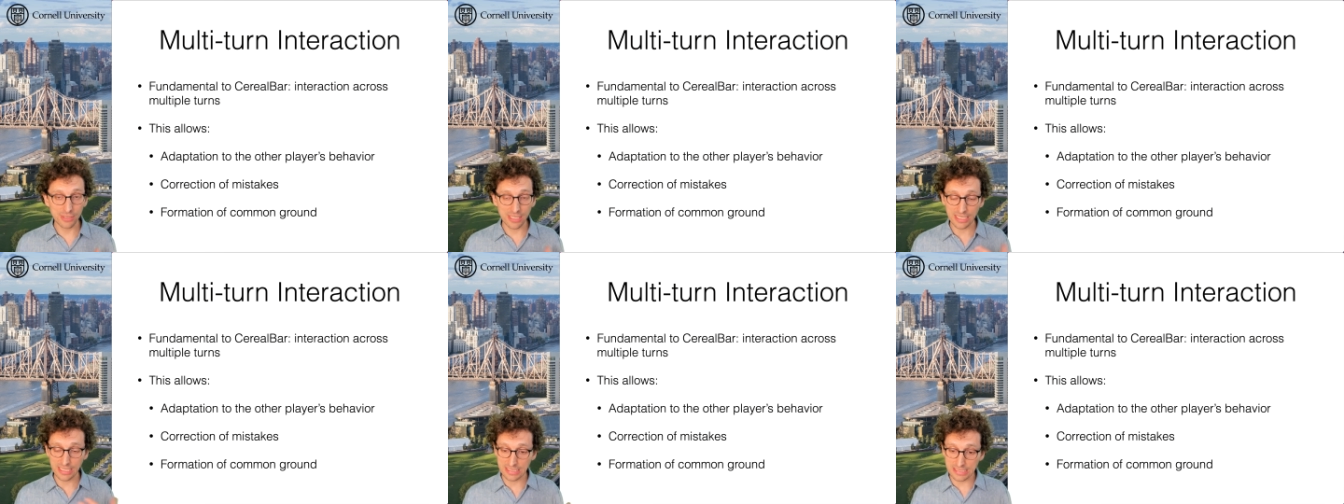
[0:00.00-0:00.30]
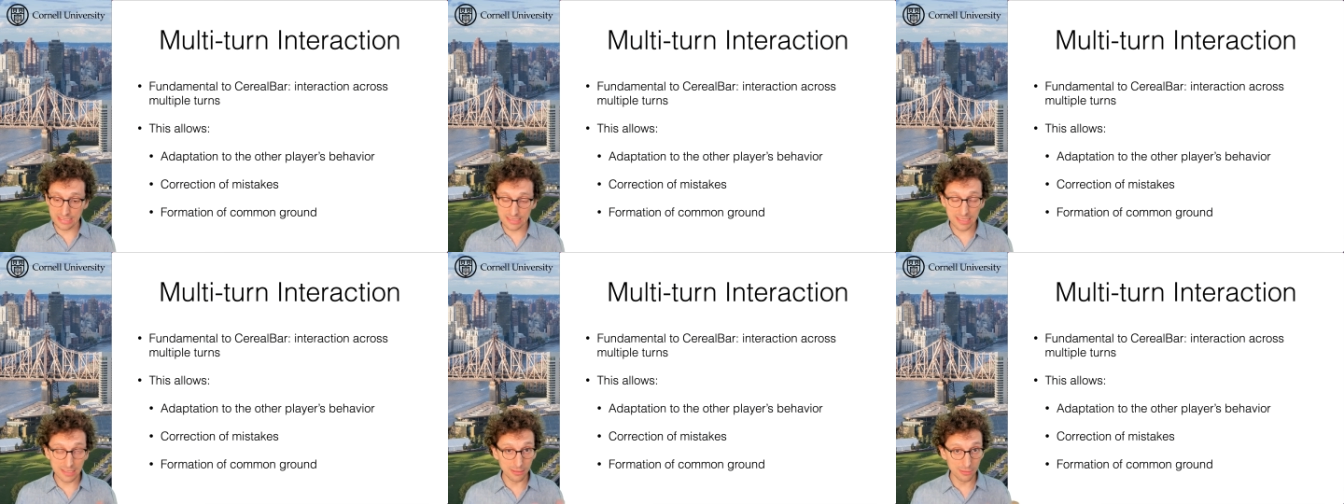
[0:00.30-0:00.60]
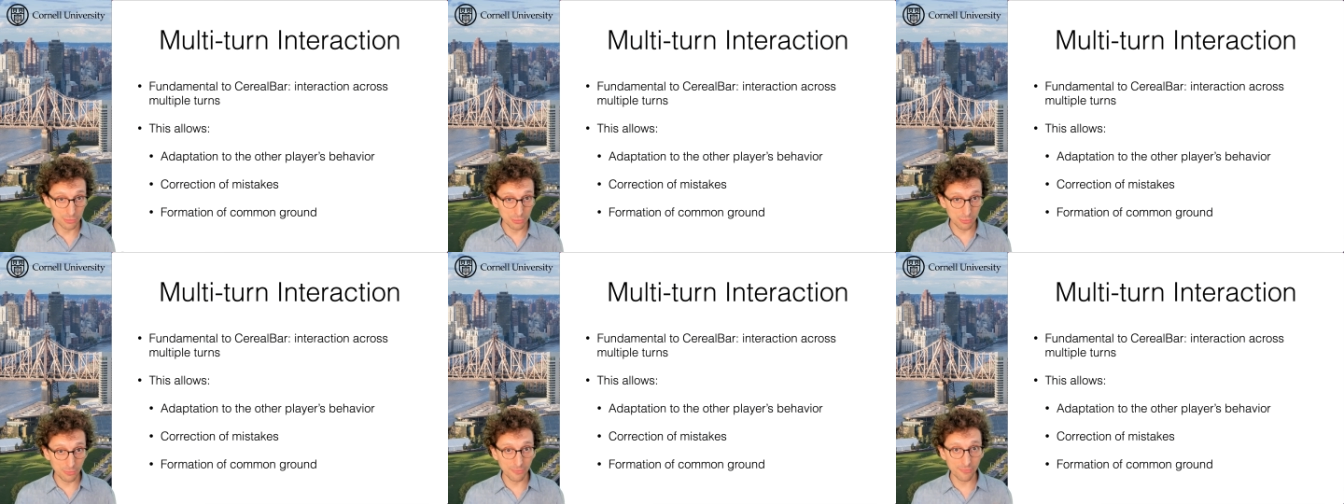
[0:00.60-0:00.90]
they can
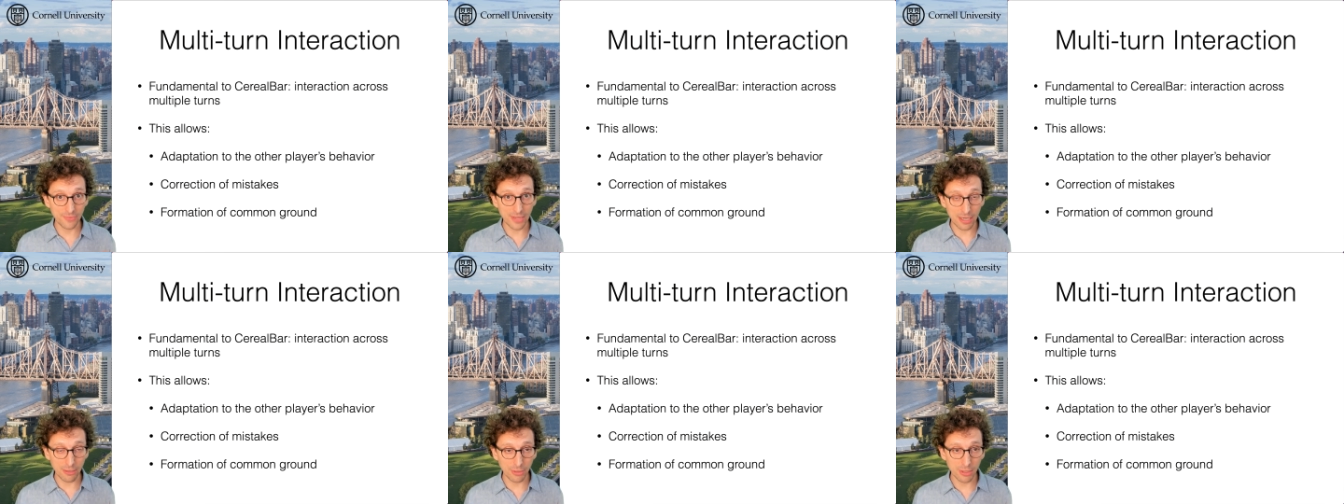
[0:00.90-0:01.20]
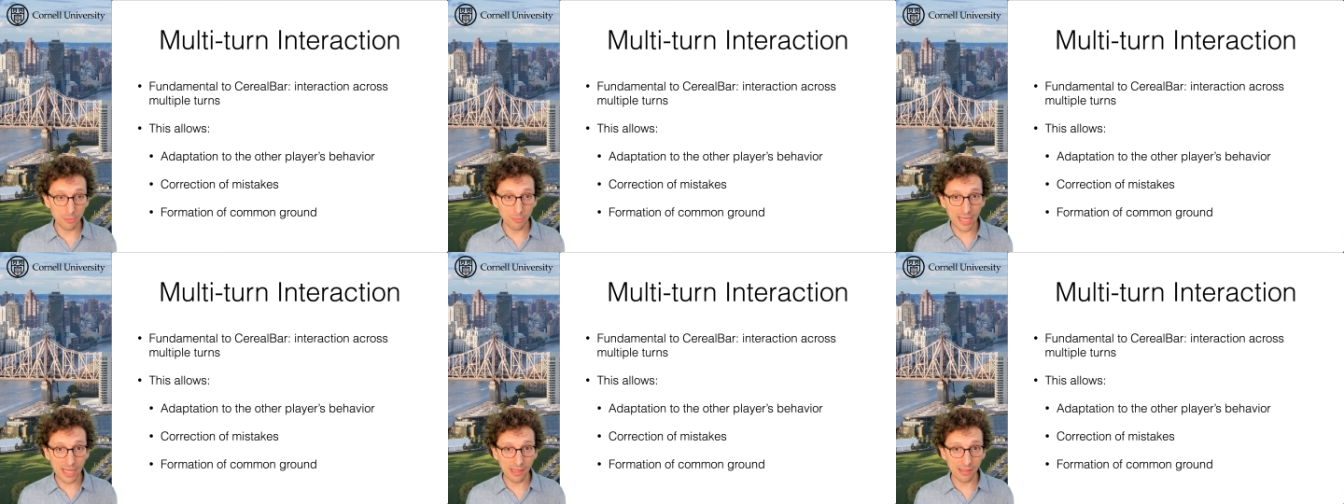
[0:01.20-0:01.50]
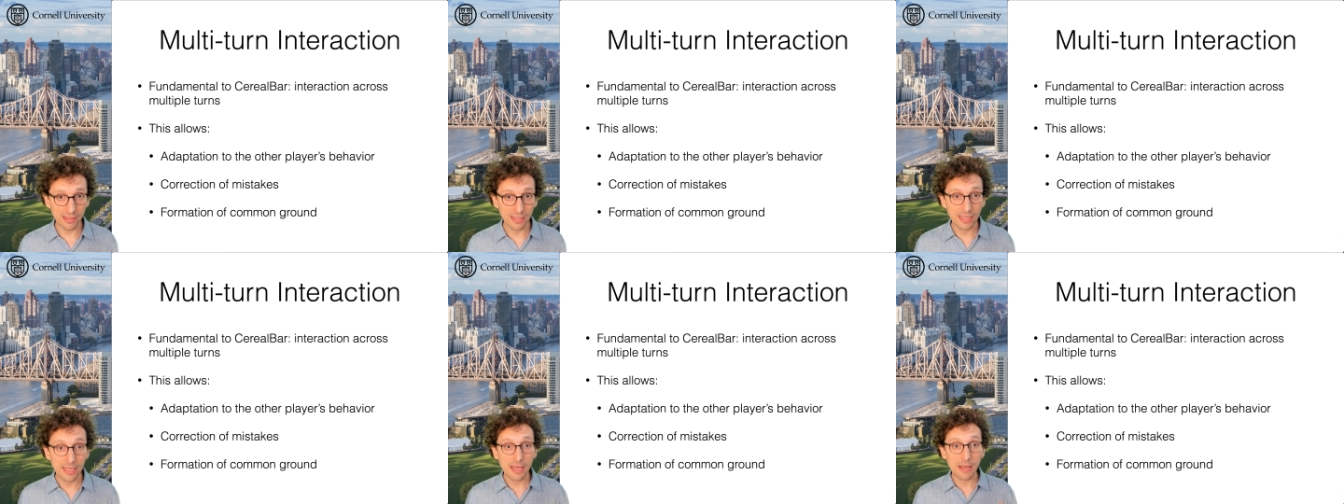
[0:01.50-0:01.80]
still do very
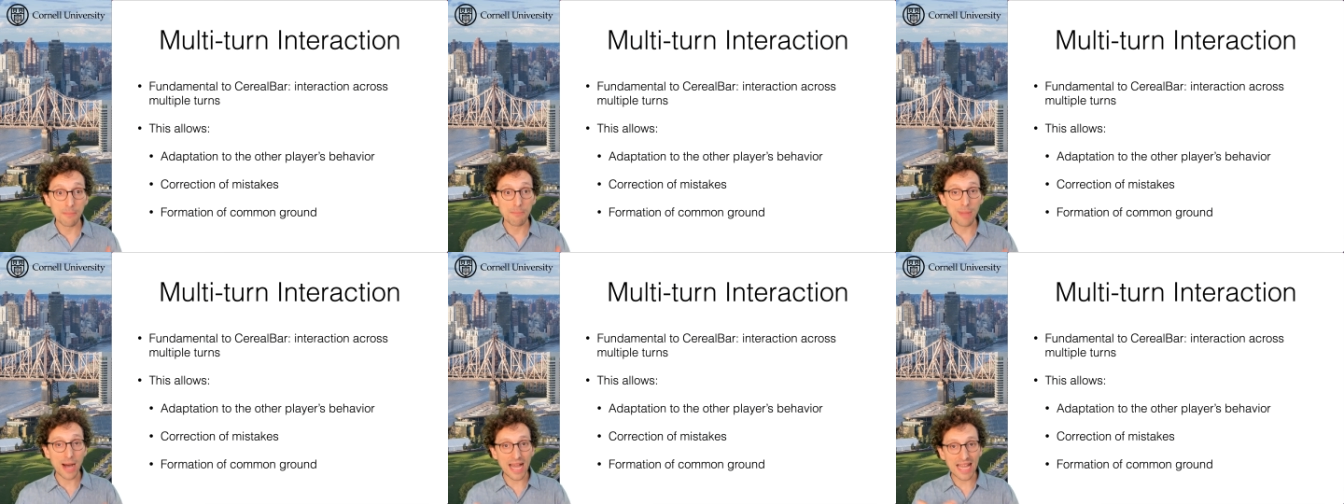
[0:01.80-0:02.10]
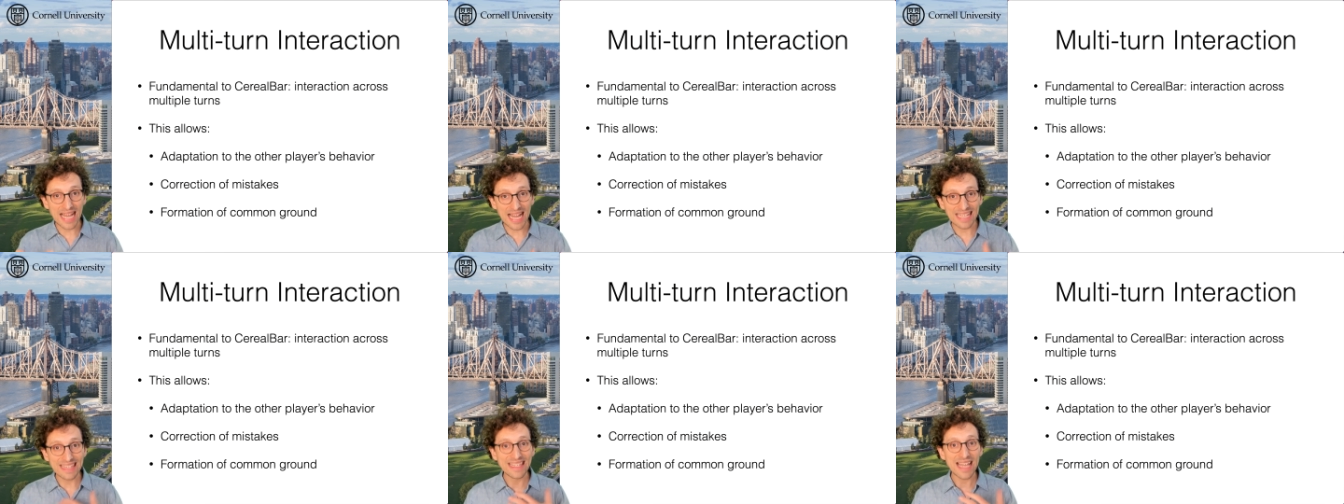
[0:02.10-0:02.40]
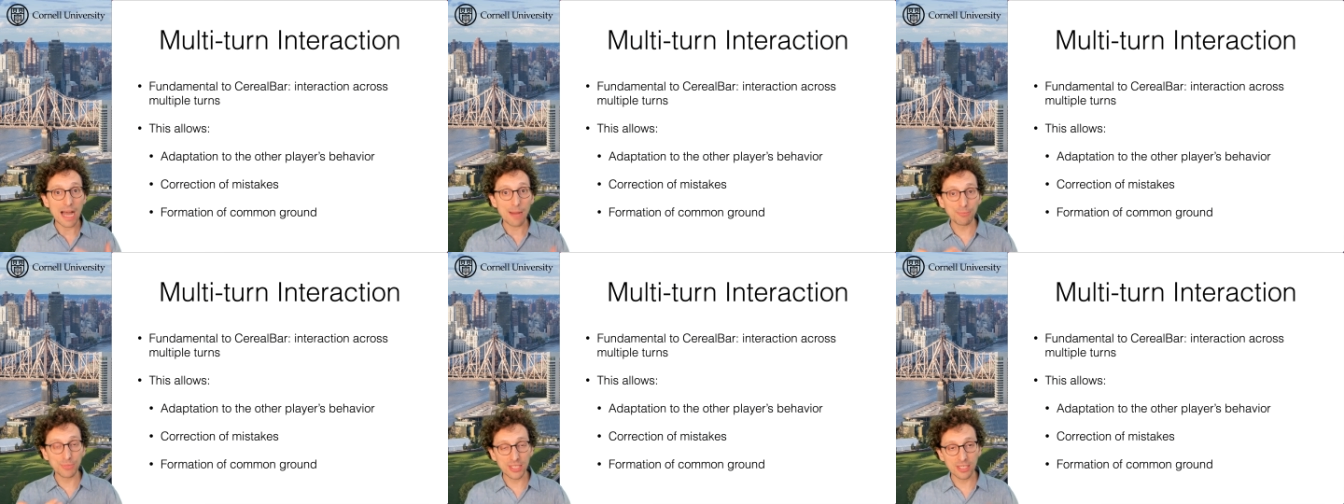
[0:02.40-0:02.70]
well by
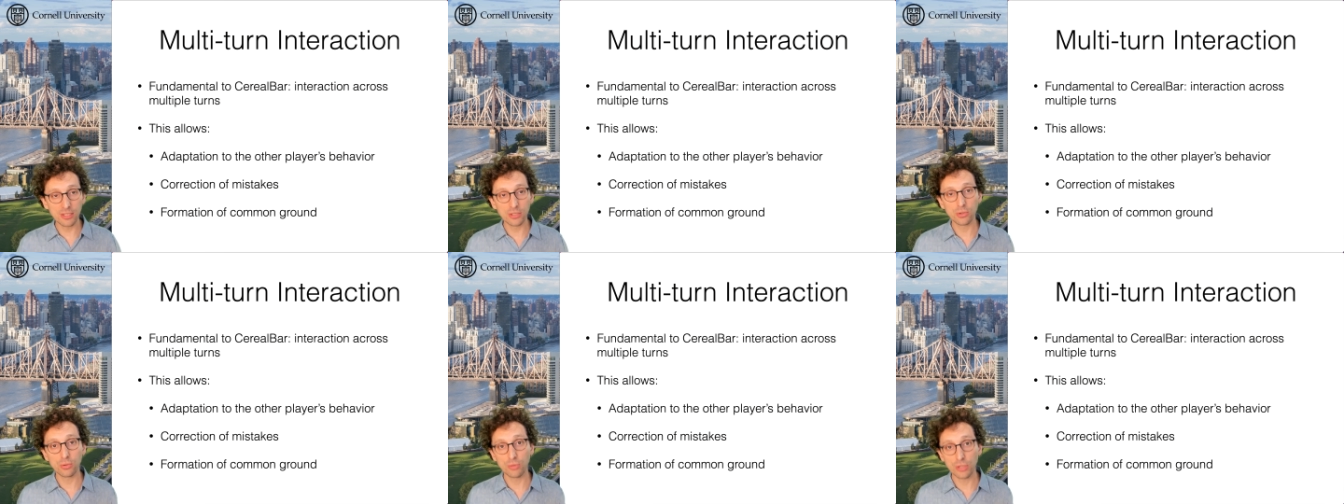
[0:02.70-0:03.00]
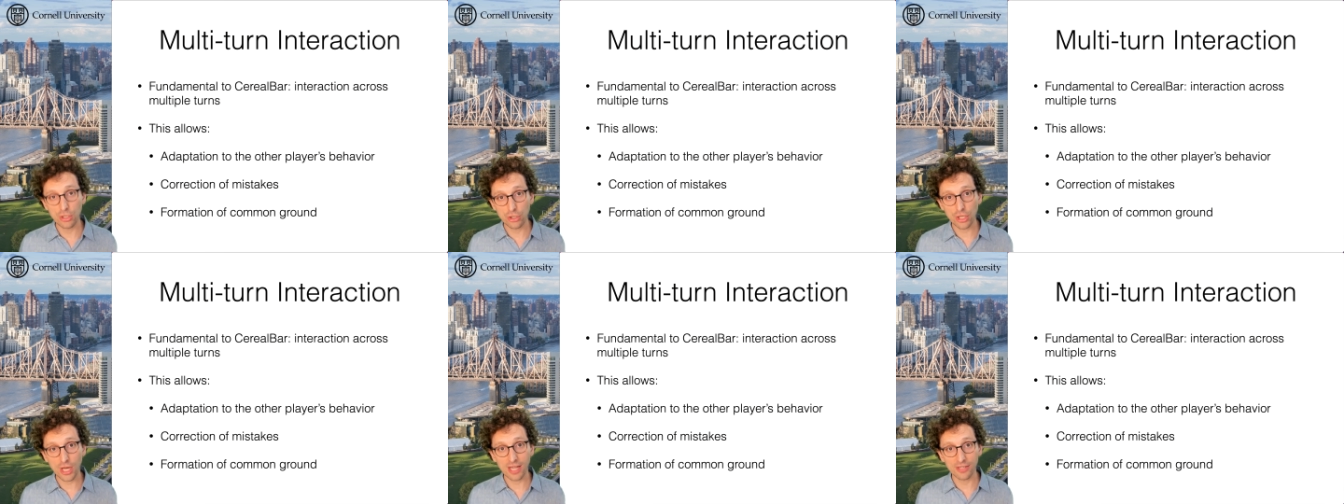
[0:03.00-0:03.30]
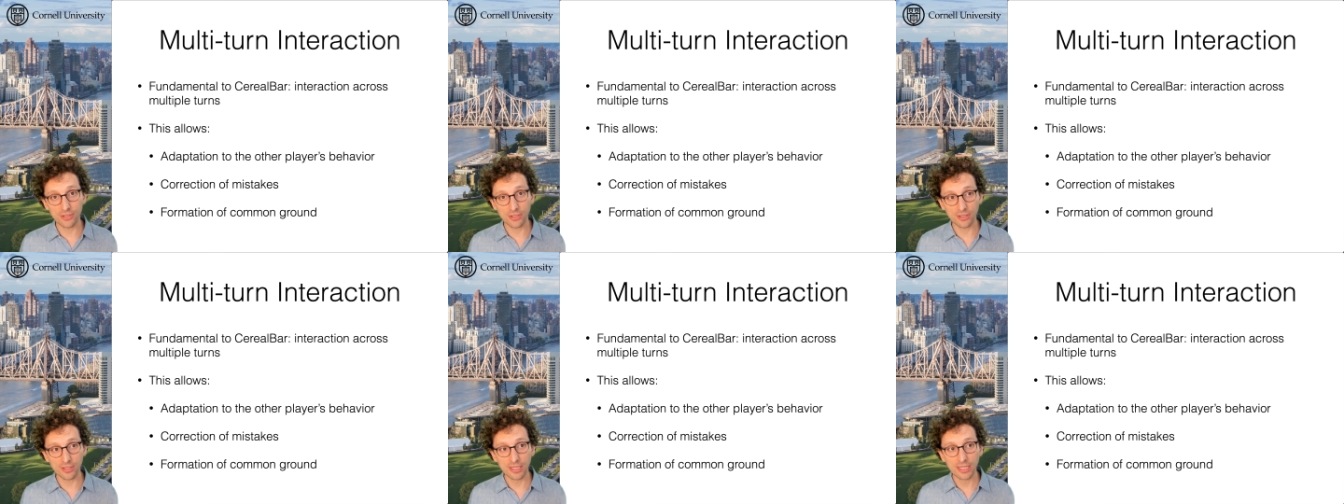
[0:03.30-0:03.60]
adapting to each
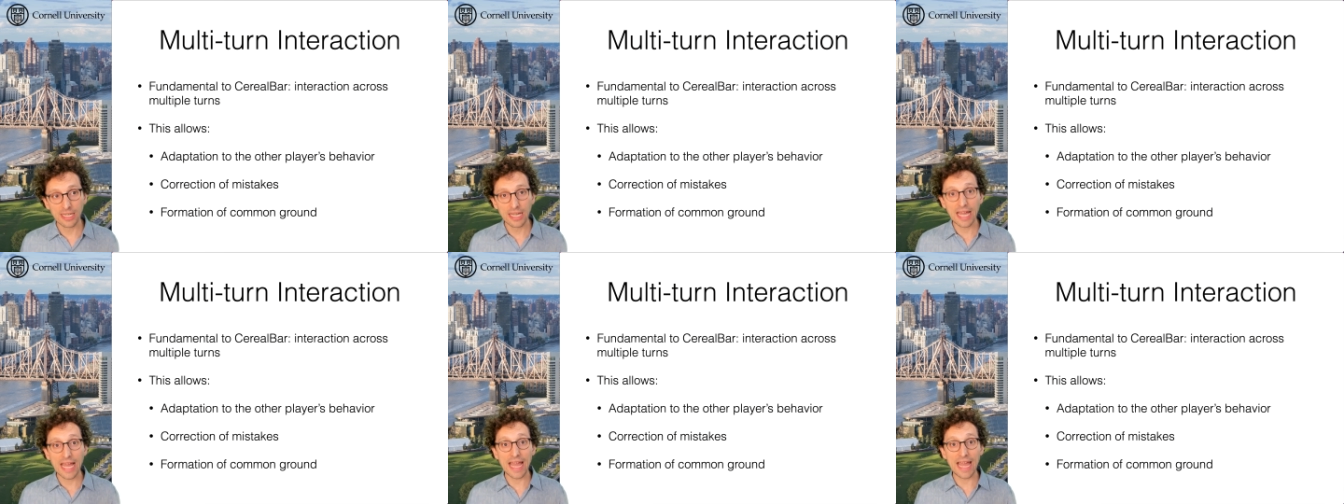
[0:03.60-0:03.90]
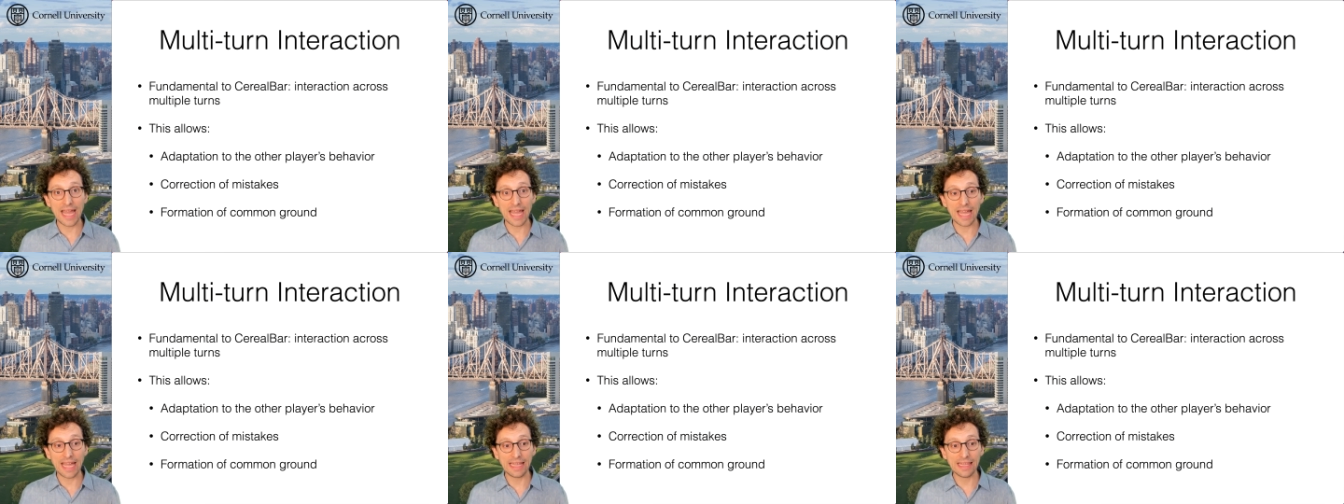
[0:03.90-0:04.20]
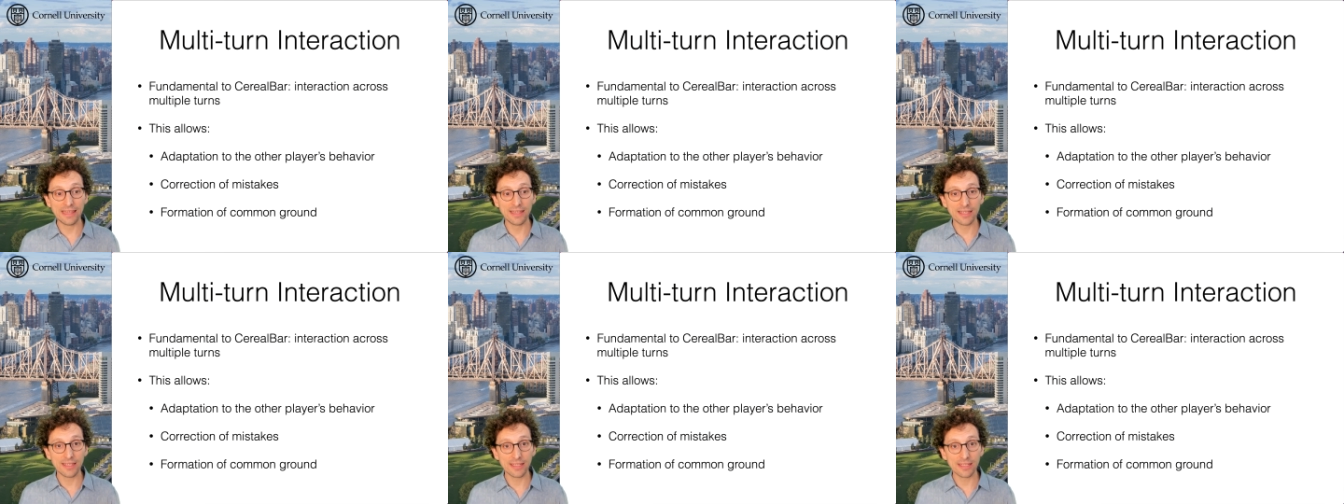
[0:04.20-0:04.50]
other
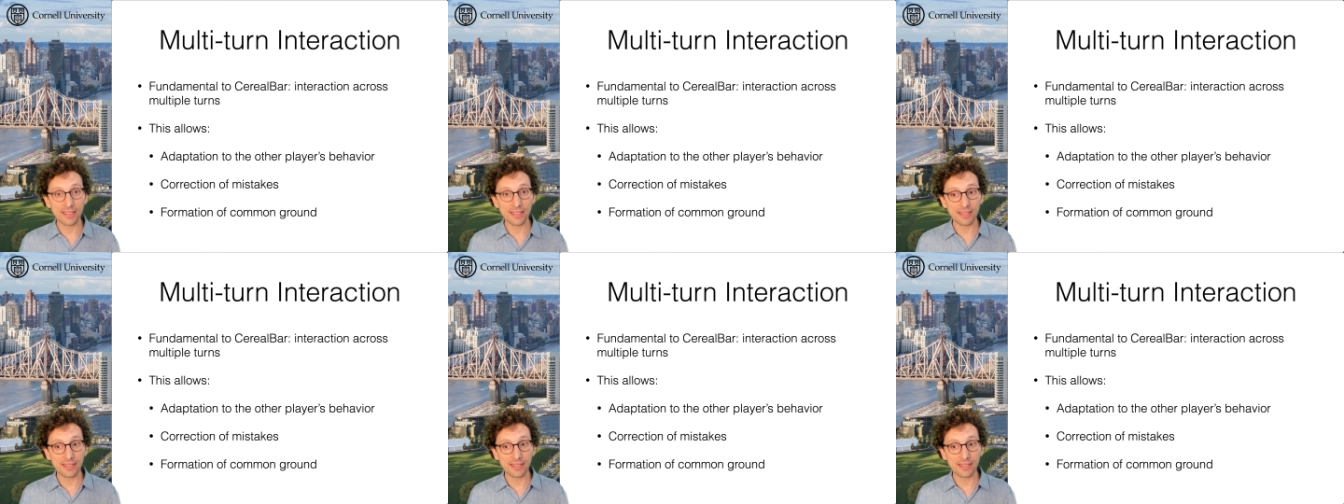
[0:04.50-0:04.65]
and